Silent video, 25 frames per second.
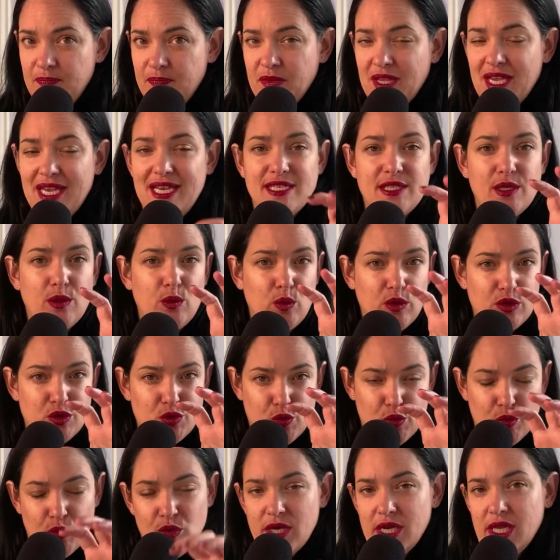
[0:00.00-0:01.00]
is it was
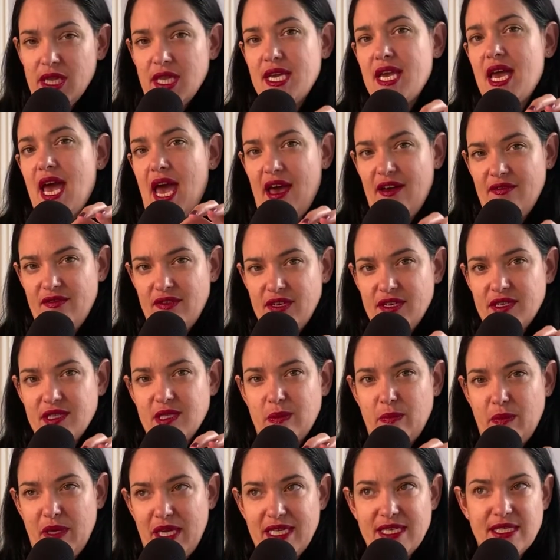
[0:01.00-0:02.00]
really
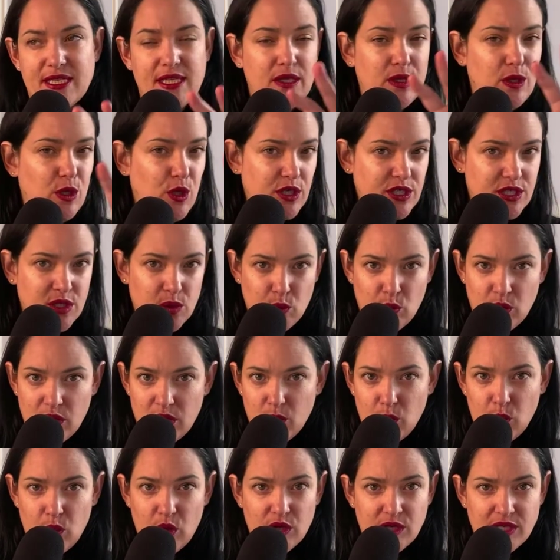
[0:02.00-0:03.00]
evidence-based. It looked at what
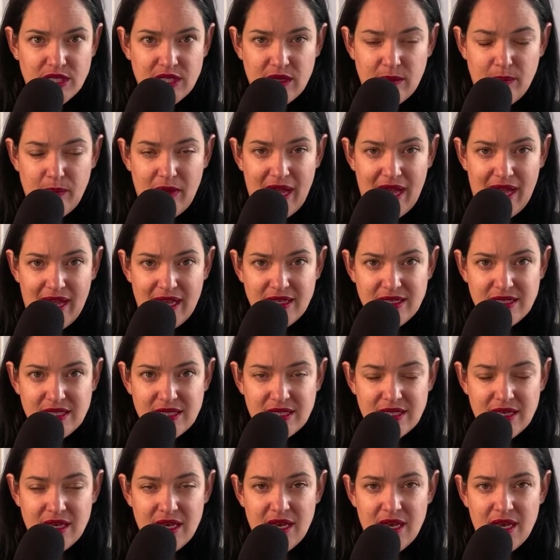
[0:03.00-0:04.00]
had worked in the
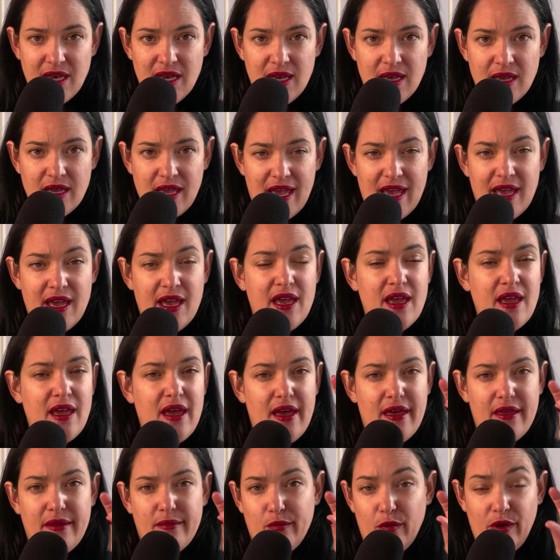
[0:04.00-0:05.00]
past, okay,
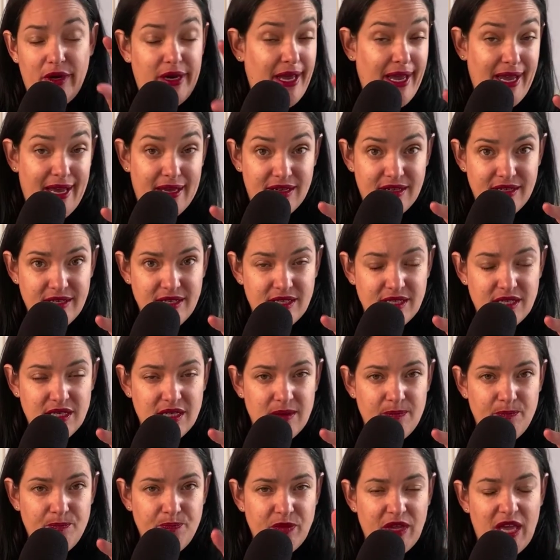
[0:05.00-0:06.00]
and what hadn't,
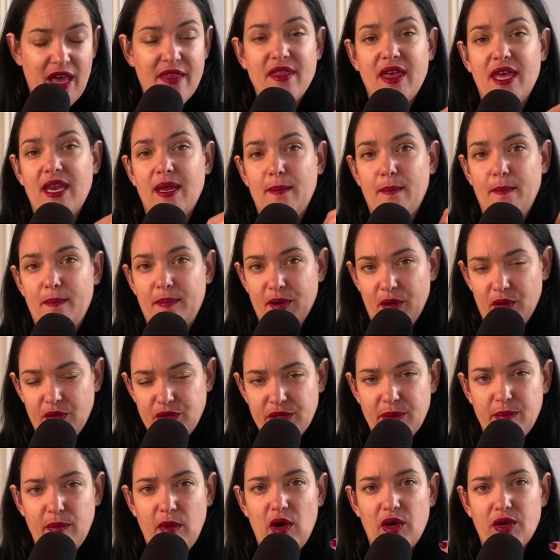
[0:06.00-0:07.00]
and then it built
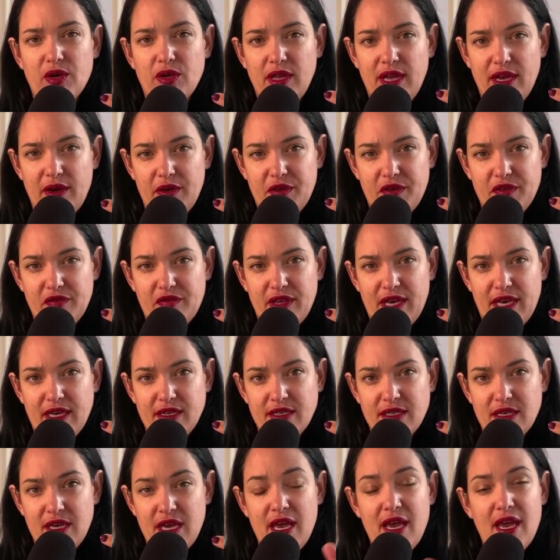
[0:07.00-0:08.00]
a model out of that.
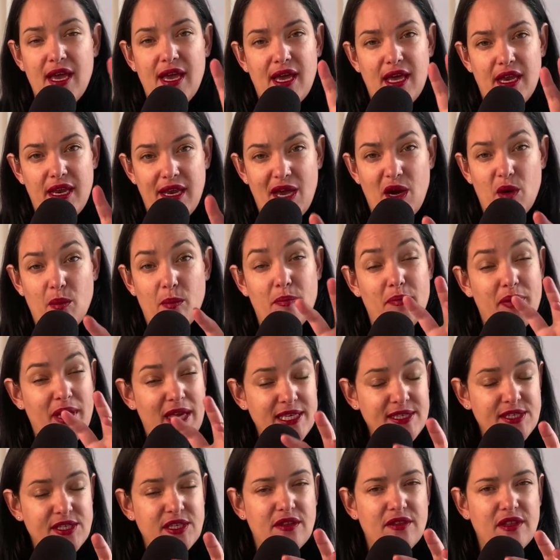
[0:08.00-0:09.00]
And now
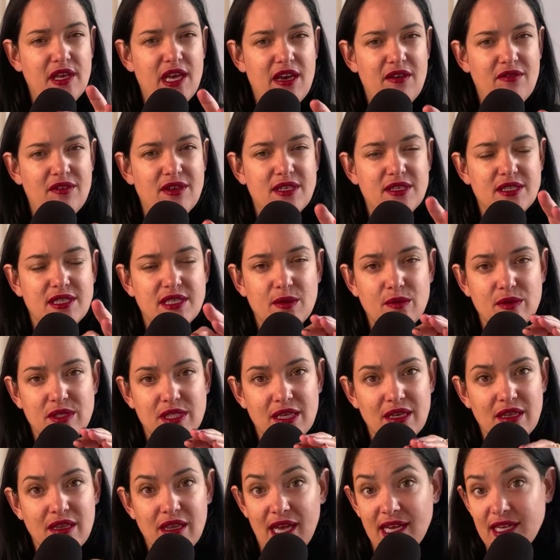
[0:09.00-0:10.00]
based on the evidence that was
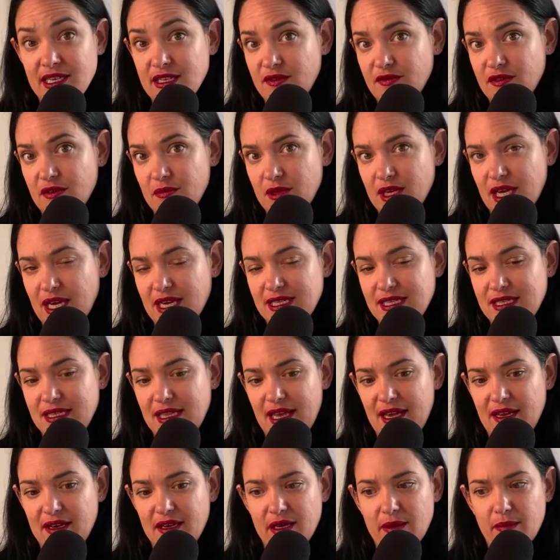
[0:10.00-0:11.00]
collected from the
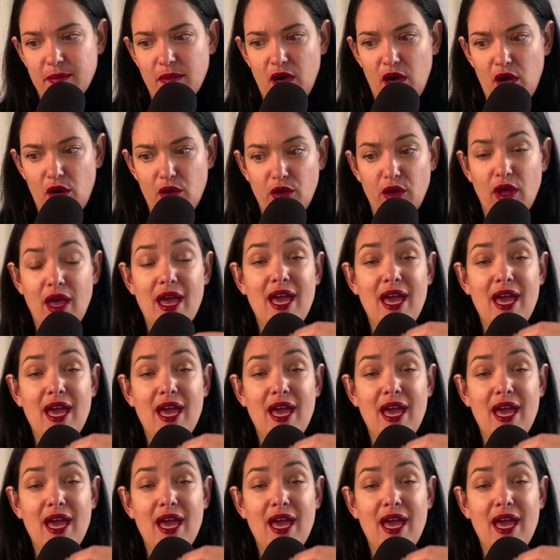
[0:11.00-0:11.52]
Icelandic model,